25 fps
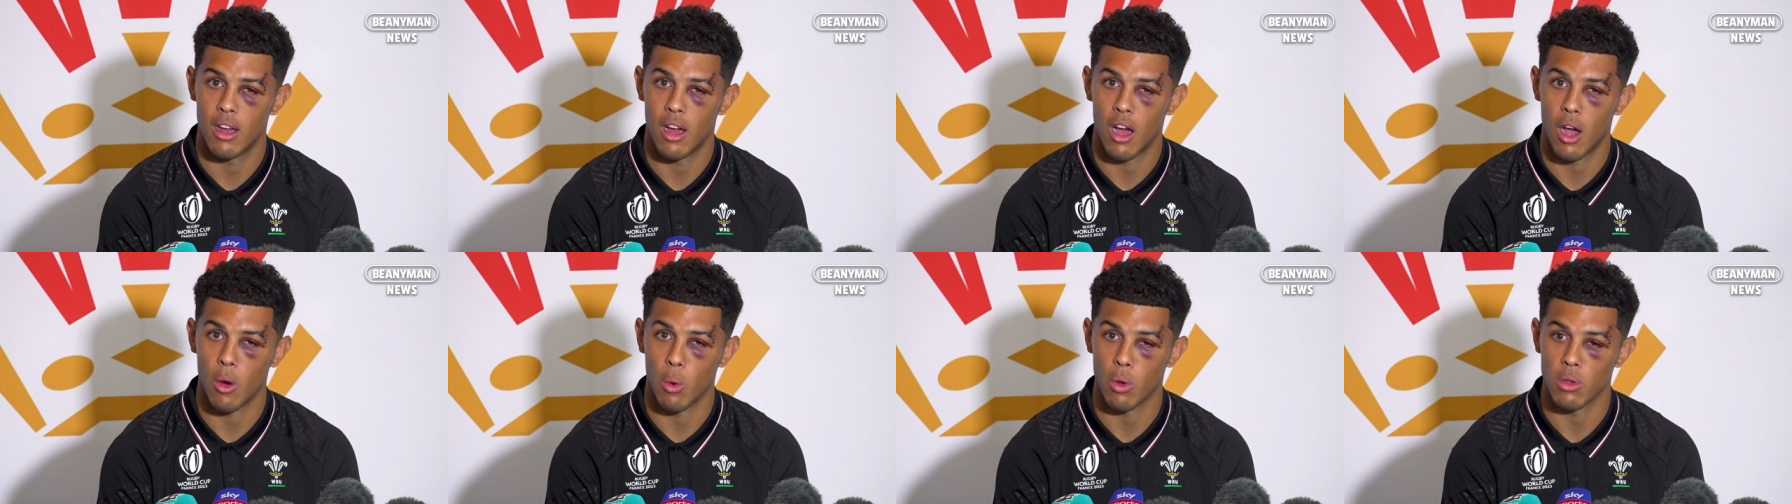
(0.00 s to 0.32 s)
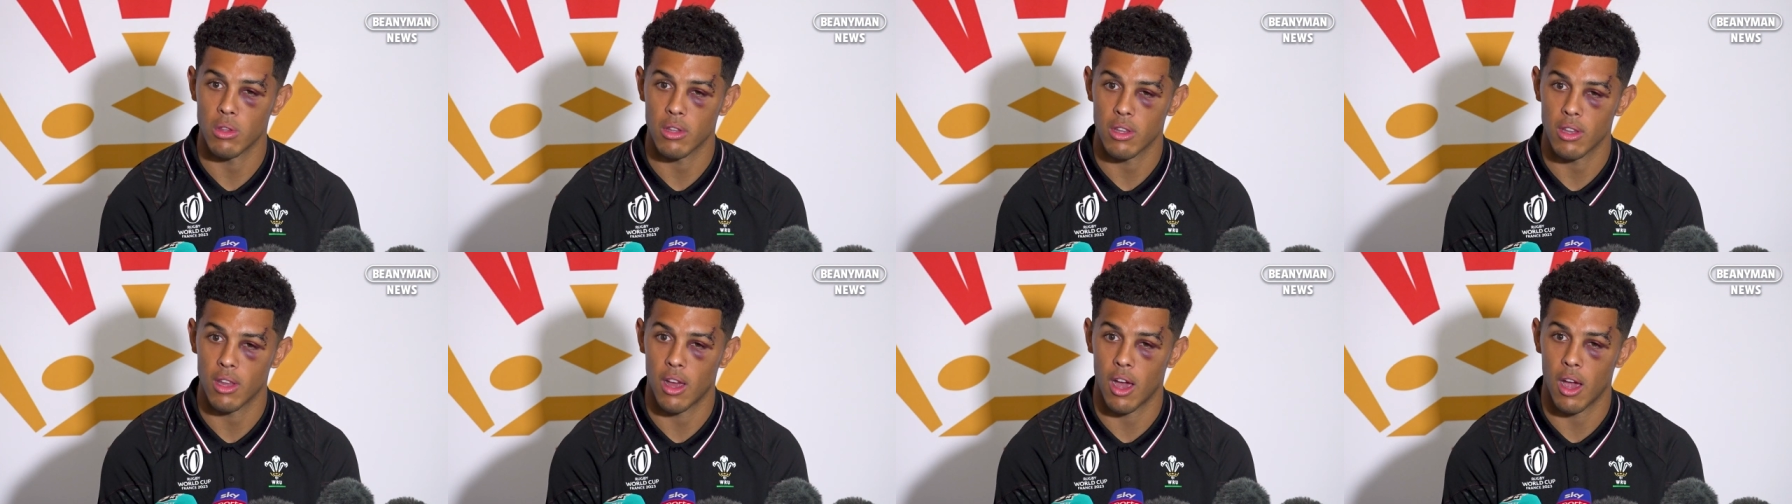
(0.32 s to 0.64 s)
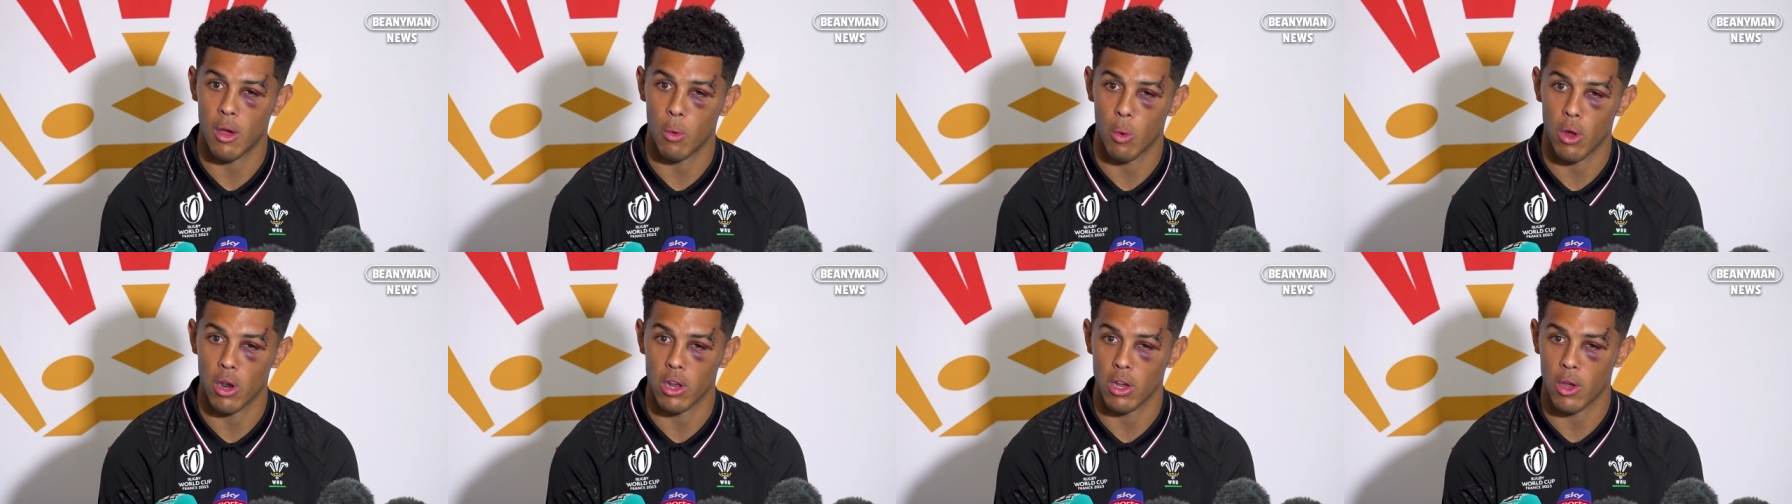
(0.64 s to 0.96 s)
I want
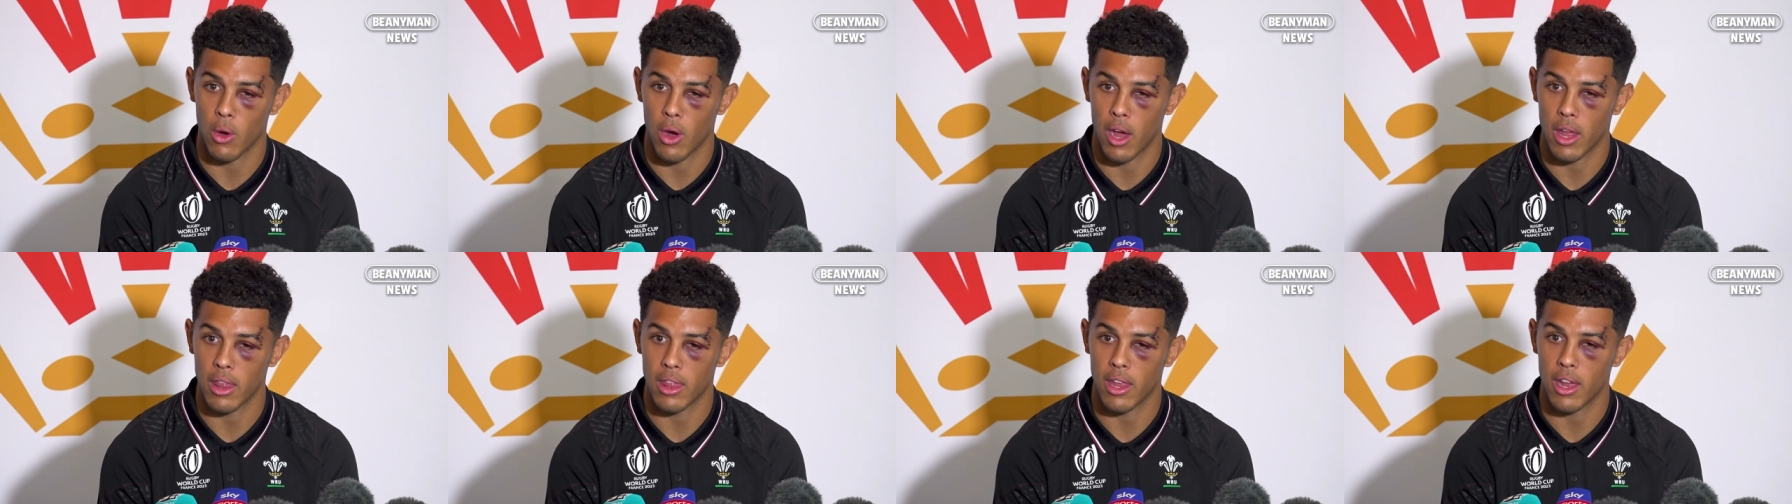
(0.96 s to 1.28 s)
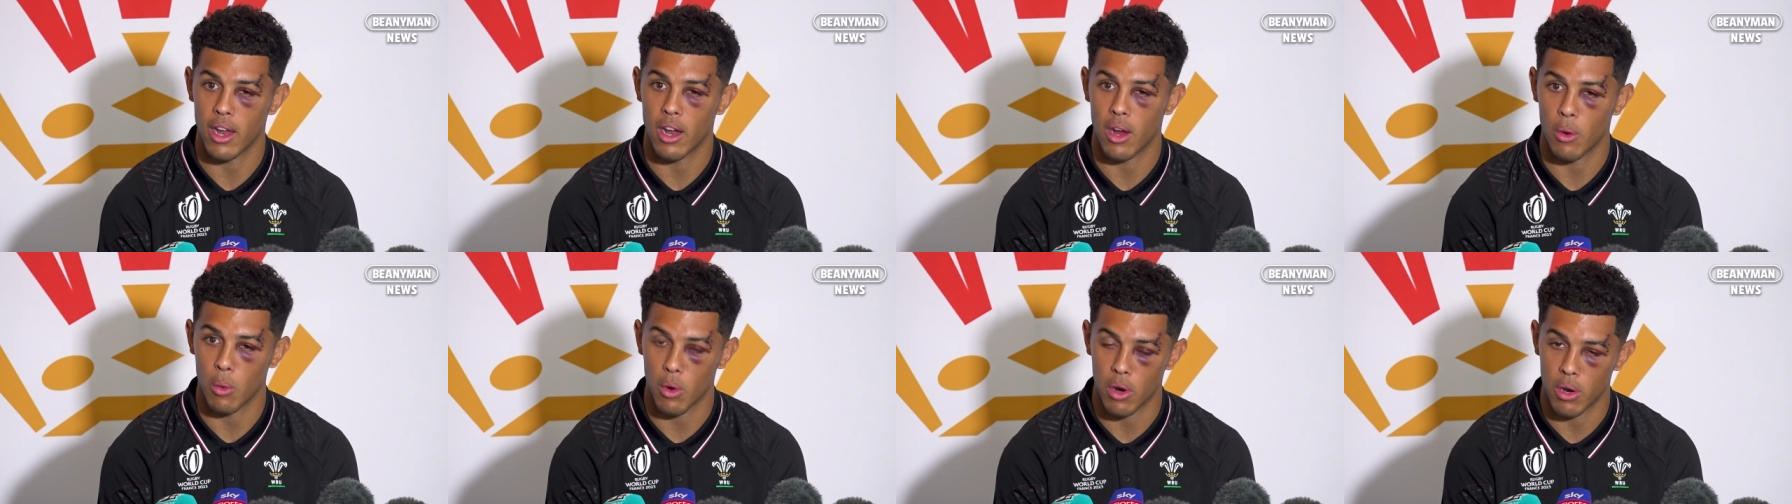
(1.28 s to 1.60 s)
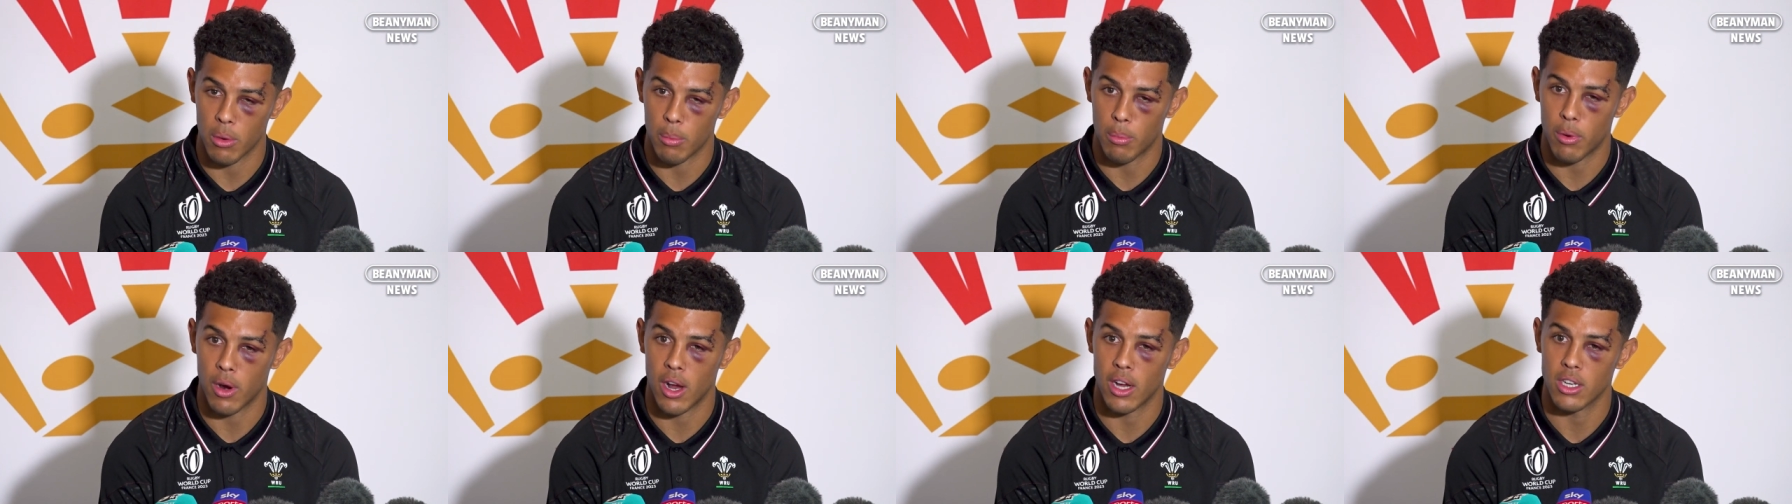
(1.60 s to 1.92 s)
to go out there. I want
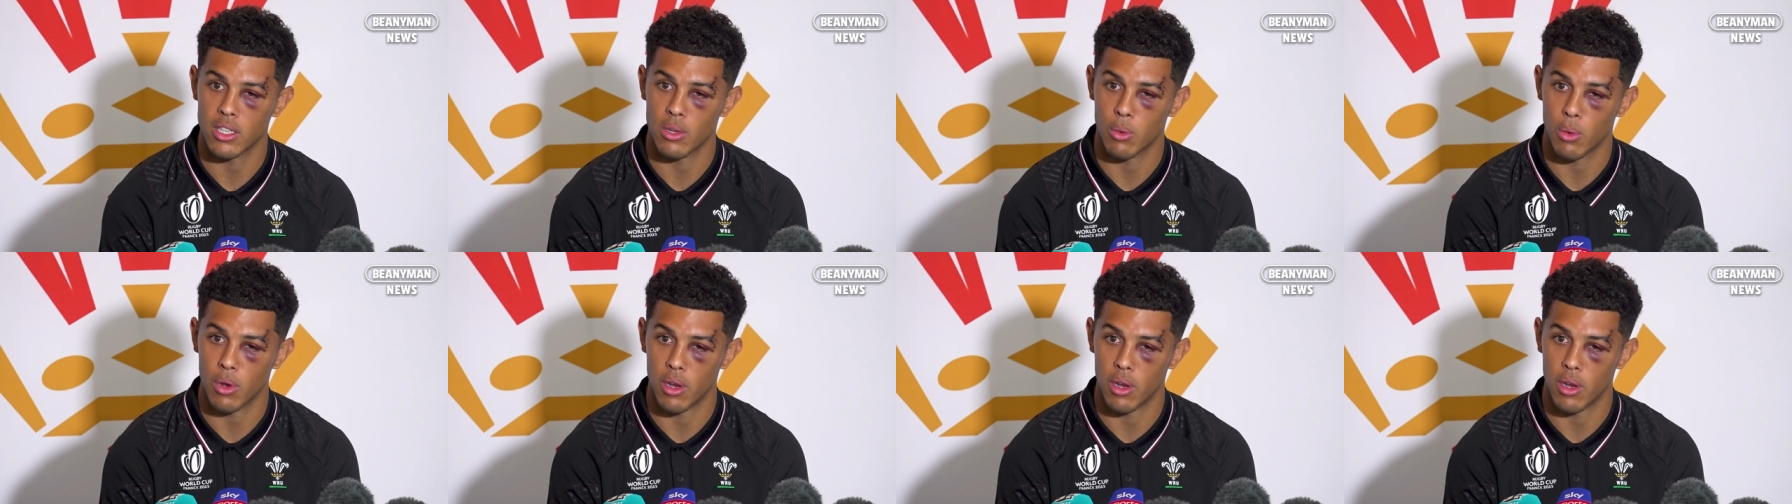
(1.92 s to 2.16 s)
to impress.